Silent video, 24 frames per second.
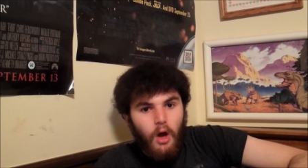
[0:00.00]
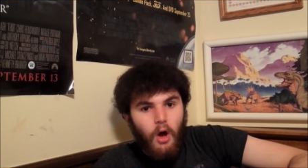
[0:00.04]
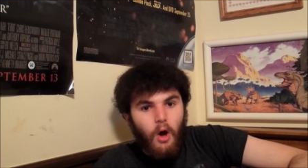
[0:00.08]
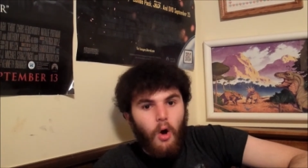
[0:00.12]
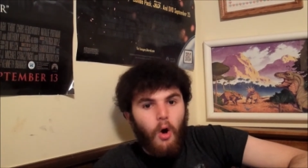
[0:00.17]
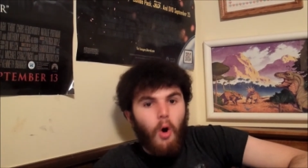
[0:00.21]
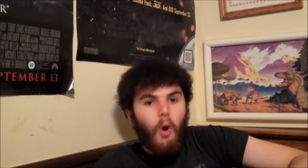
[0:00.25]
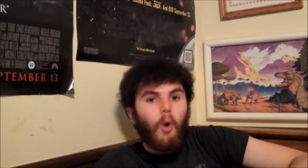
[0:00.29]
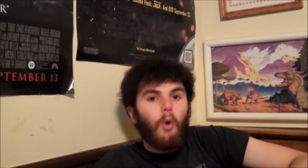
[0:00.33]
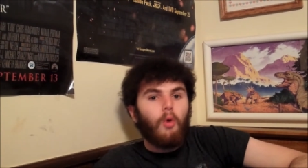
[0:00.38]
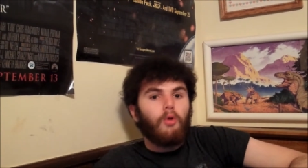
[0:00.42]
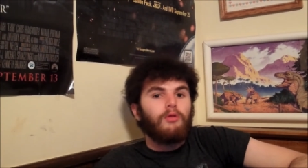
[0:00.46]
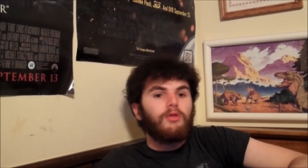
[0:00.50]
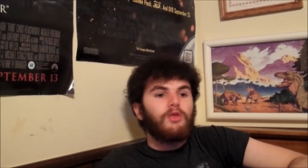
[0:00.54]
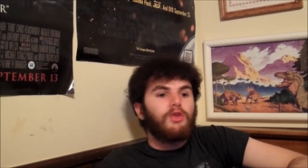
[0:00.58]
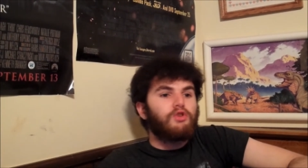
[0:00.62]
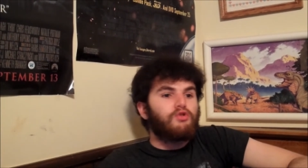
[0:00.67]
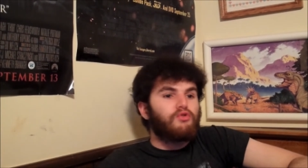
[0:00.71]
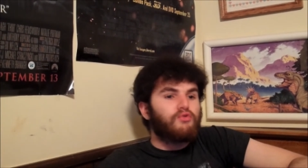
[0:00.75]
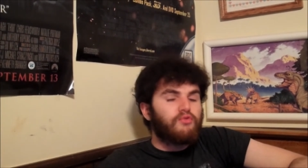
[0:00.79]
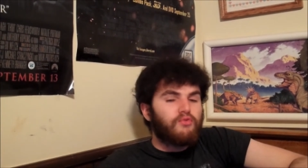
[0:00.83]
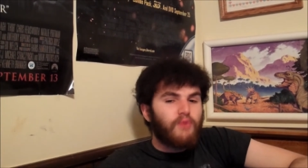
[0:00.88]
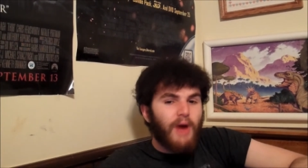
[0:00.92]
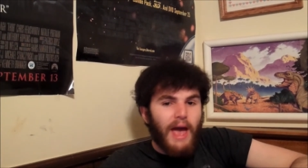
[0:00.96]
Holy
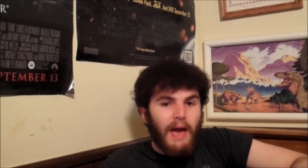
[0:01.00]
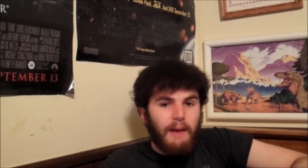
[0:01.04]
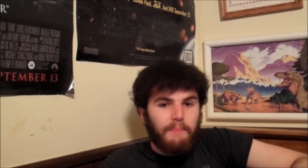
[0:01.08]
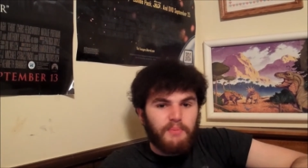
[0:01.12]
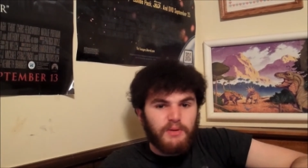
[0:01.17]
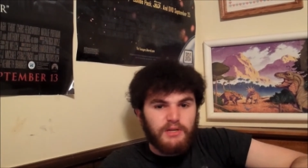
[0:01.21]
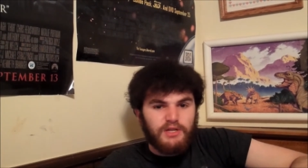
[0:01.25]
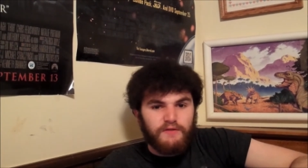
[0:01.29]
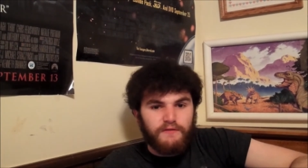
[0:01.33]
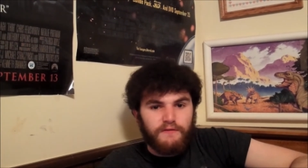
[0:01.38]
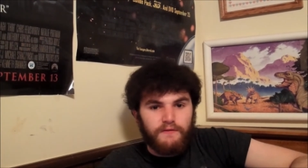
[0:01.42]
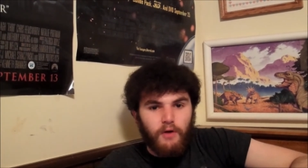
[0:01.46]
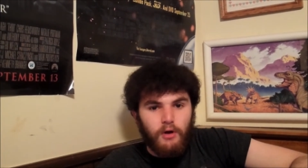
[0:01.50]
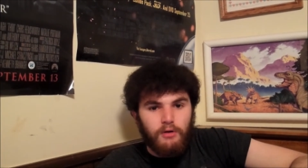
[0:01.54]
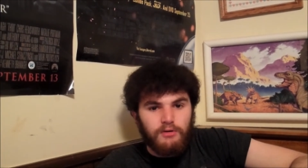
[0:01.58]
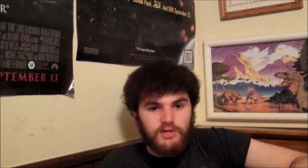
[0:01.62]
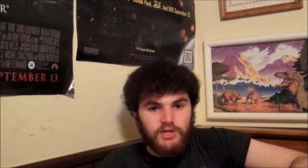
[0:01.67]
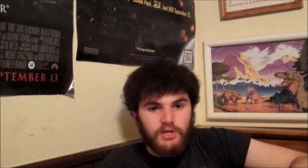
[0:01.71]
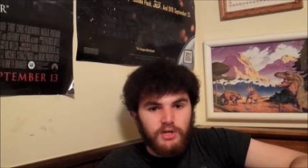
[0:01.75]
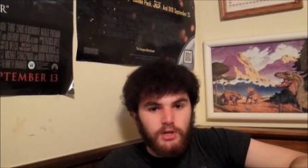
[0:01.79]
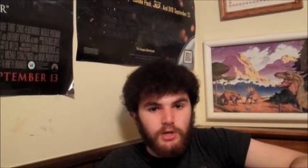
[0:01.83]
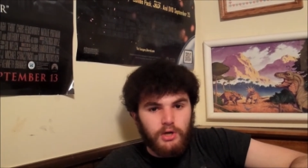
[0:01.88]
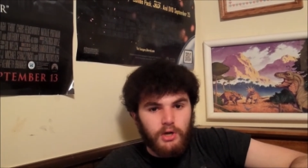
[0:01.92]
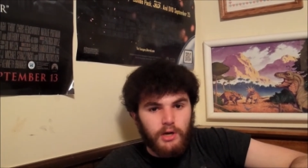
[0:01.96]
crap, is
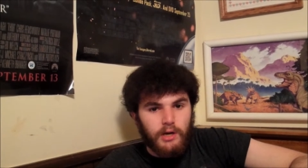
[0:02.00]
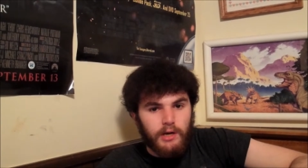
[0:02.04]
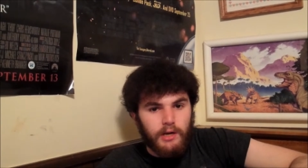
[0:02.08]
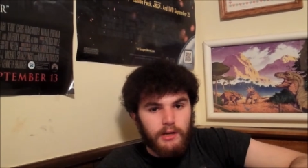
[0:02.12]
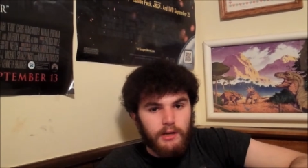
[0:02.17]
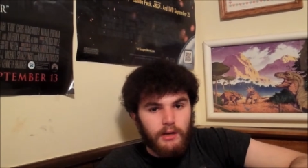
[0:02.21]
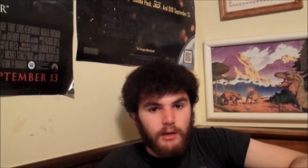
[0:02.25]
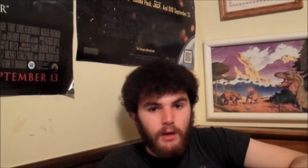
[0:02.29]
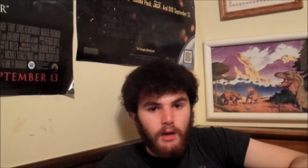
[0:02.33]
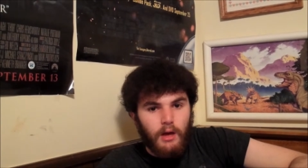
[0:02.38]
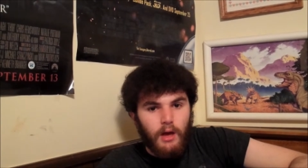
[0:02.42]
Frozen good!